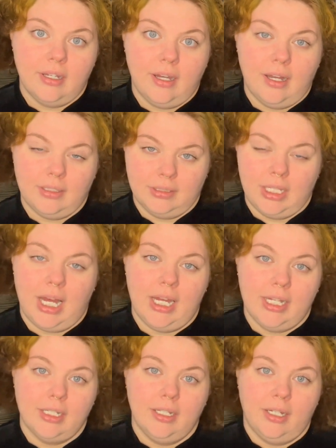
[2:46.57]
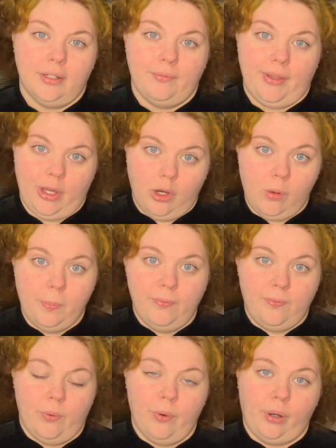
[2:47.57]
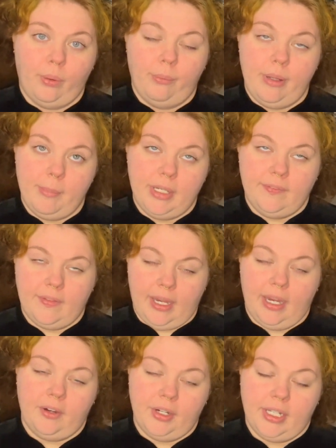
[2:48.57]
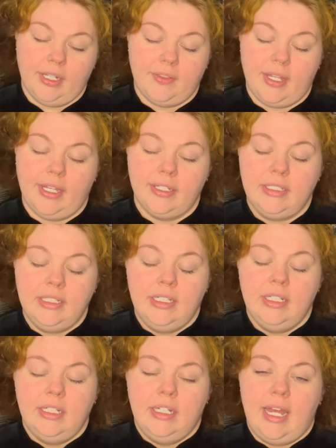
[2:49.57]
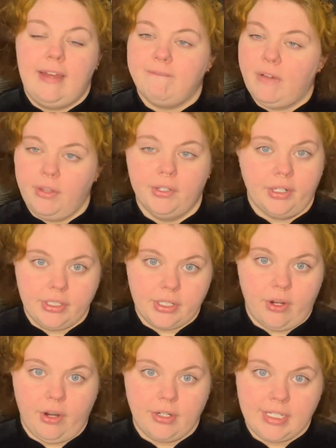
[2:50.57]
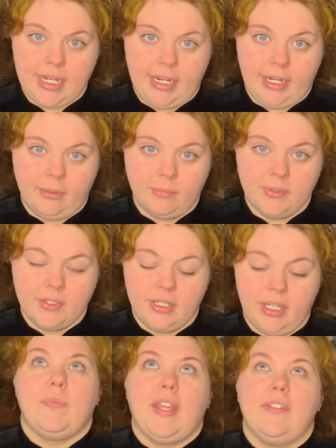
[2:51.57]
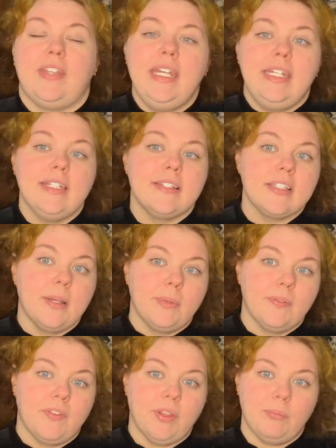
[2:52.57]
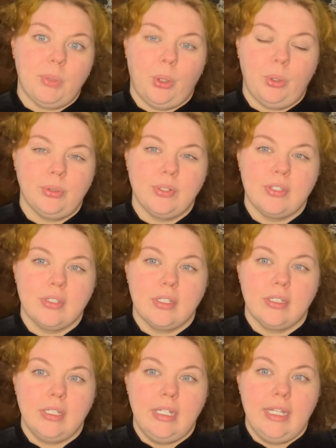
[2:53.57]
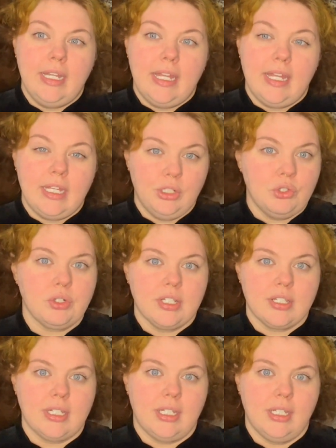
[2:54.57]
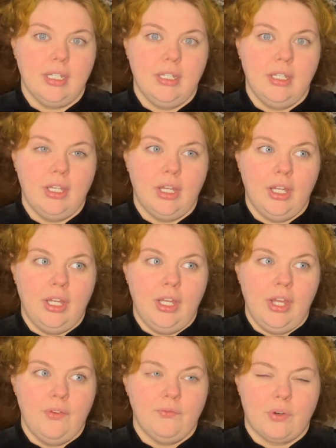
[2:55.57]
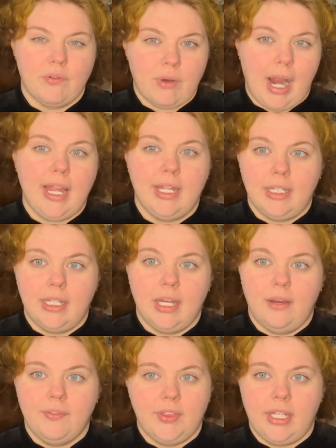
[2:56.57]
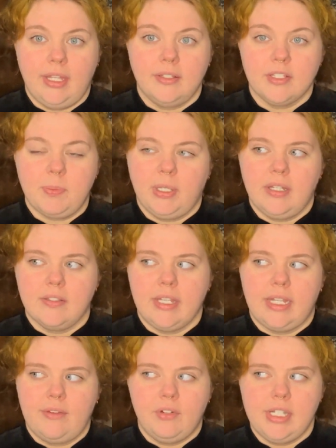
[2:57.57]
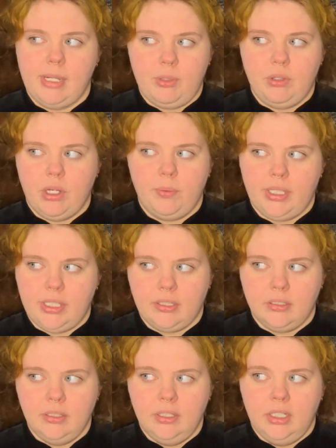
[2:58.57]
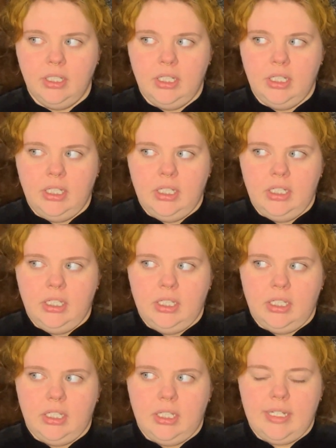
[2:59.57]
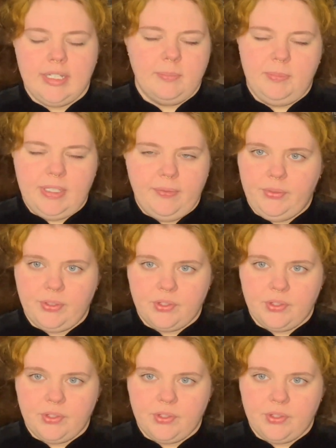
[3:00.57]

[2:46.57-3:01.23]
a lot of help for women in the area that have fallen onto hard times. They get some of the most interesting variety of things because, like, every time you go in, it's a different